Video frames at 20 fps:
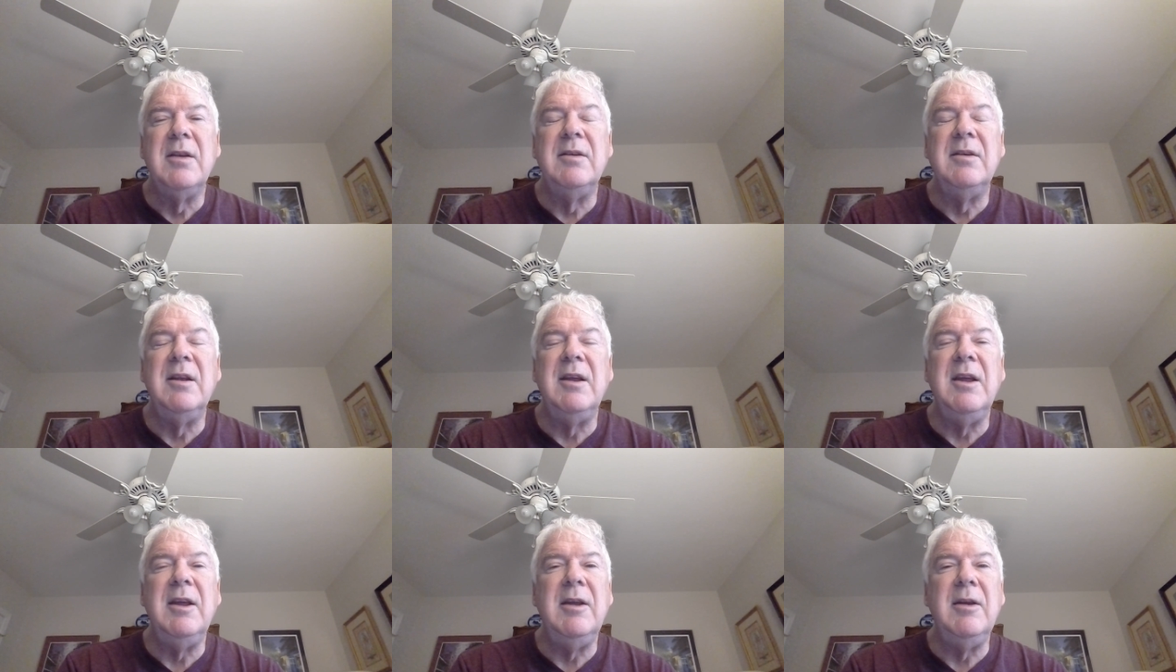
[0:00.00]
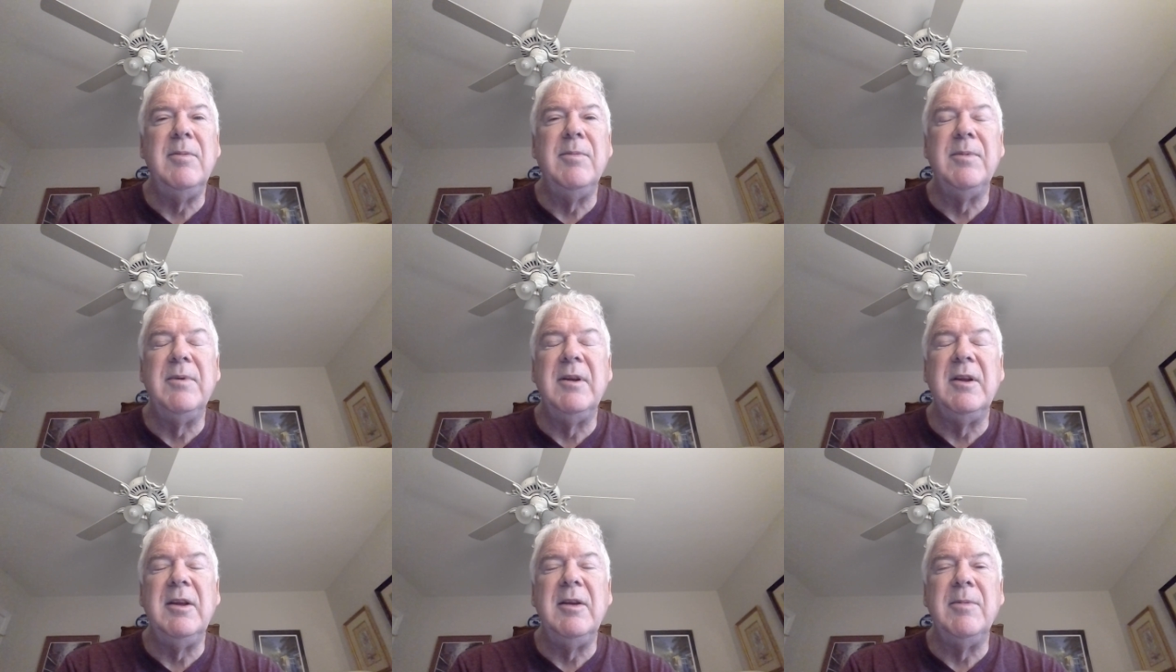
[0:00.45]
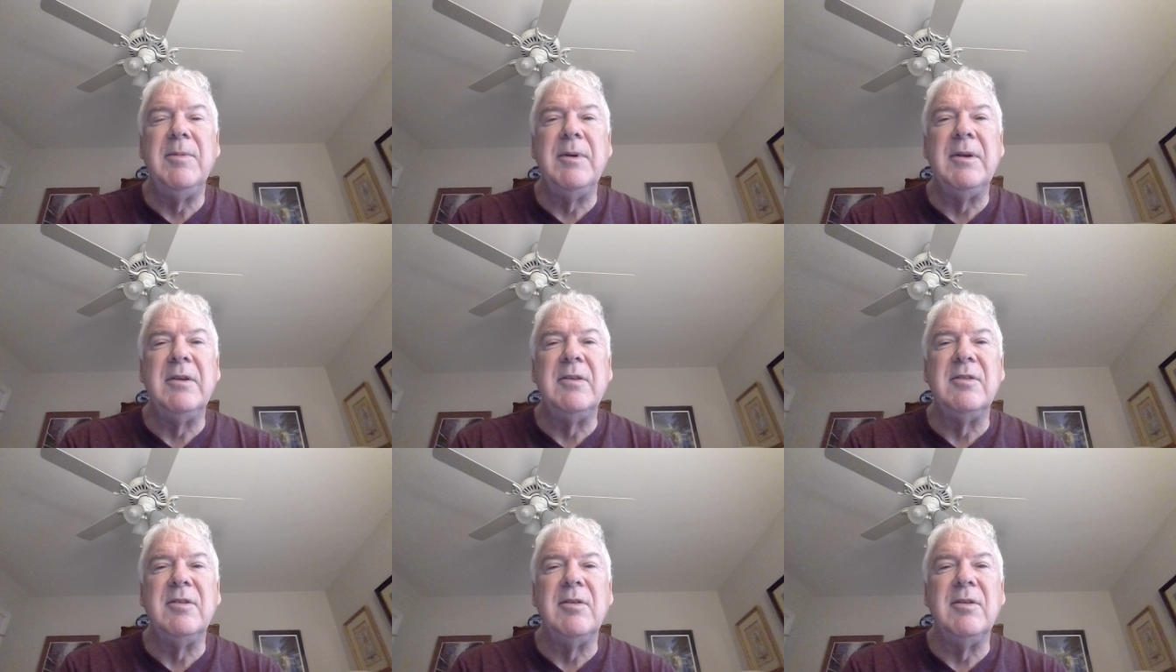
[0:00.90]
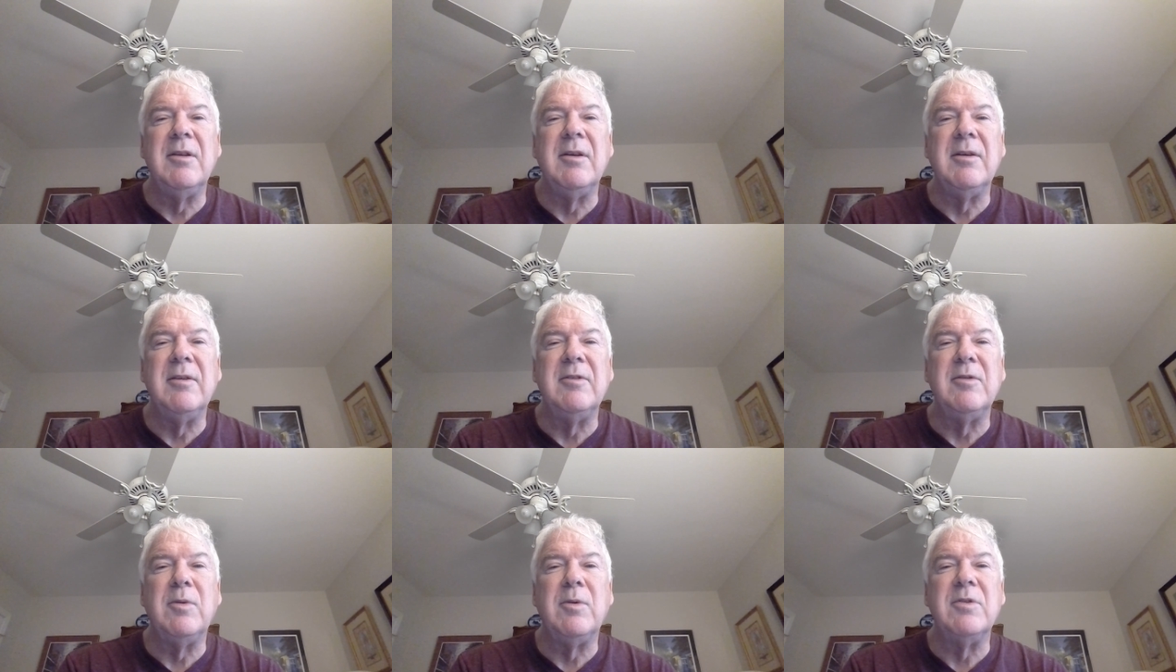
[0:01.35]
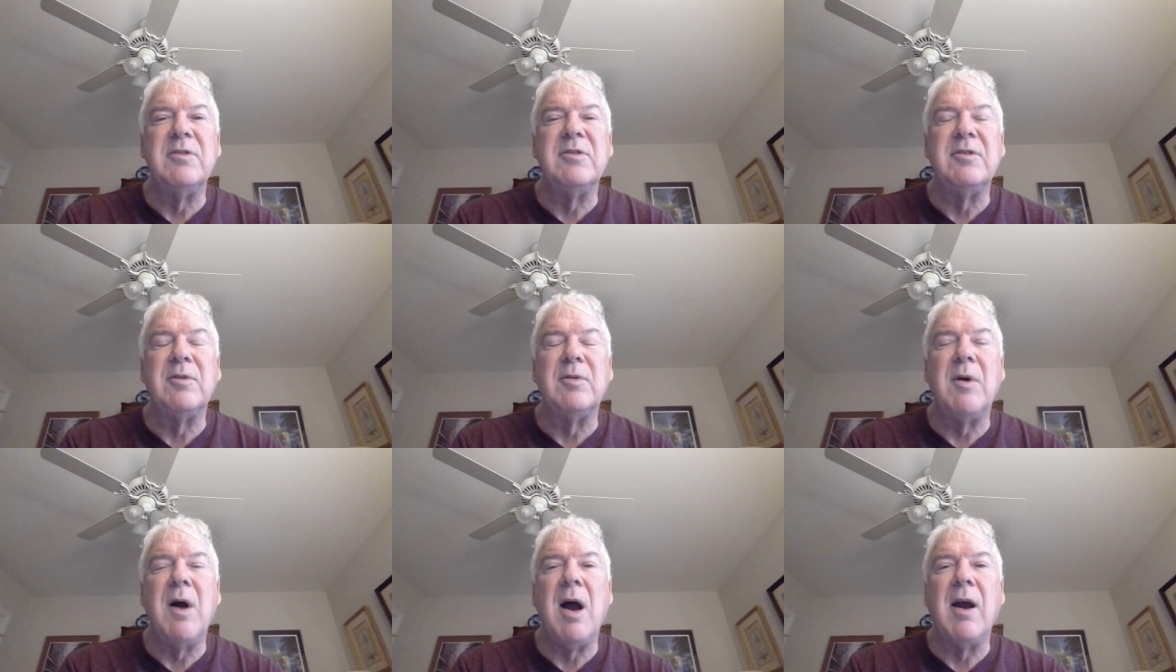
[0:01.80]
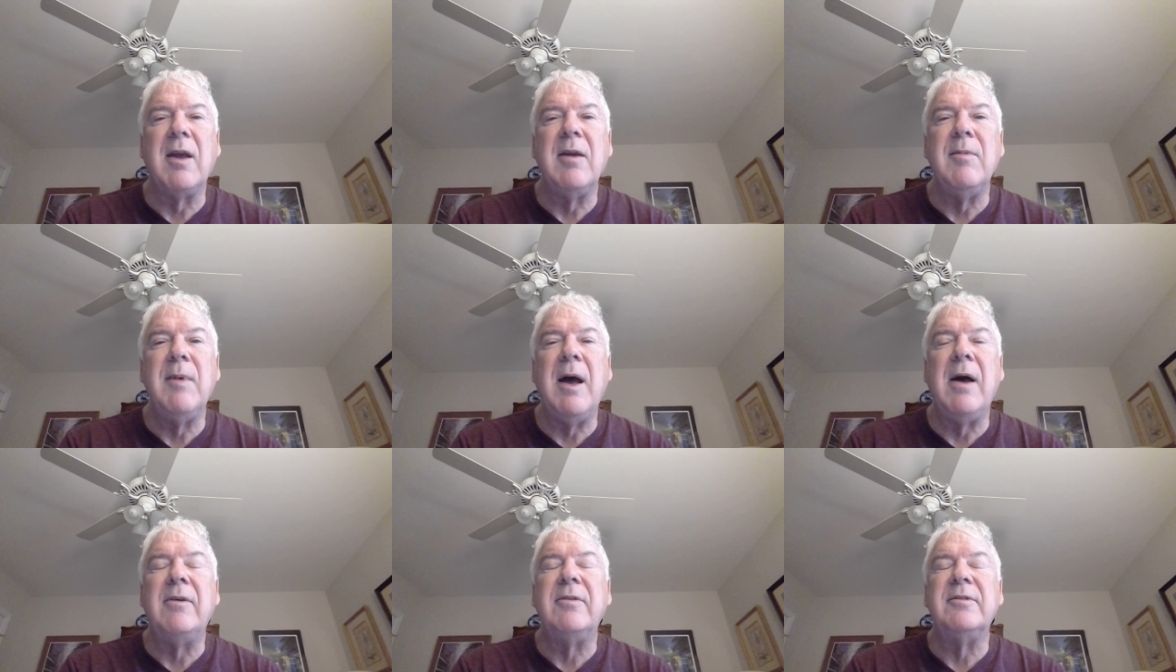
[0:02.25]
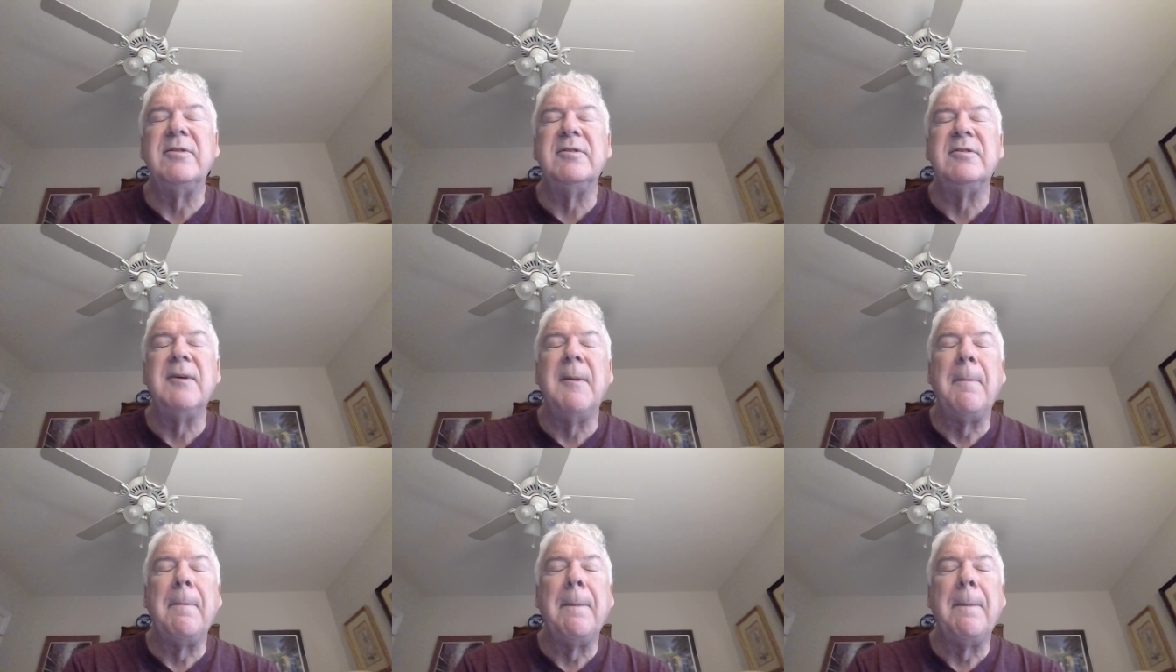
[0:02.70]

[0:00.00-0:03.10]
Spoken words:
deep into towards the Rocky Mountains.